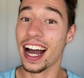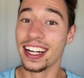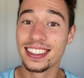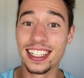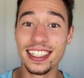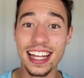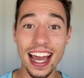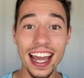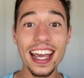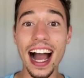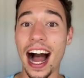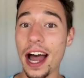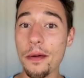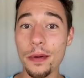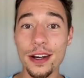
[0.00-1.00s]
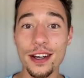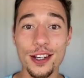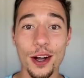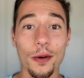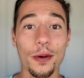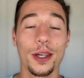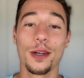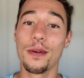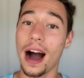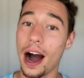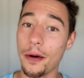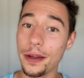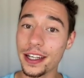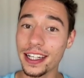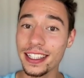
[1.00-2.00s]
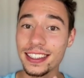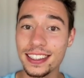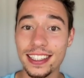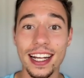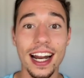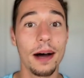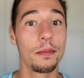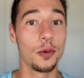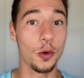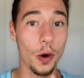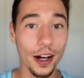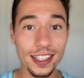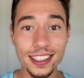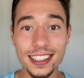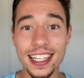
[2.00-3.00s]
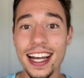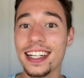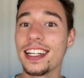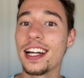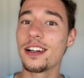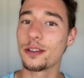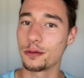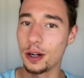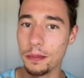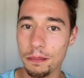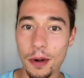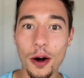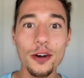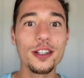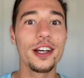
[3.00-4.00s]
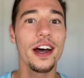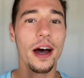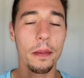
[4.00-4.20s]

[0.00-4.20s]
Today, I want to show you how you can set up OneSignal remote